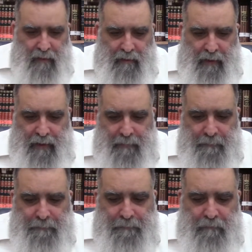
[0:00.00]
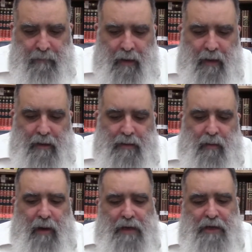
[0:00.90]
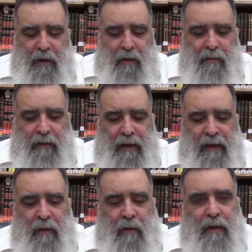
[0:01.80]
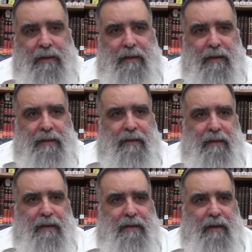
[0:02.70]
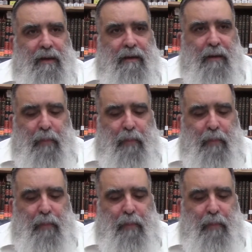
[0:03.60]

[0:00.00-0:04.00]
Right? So Rashi already noticed the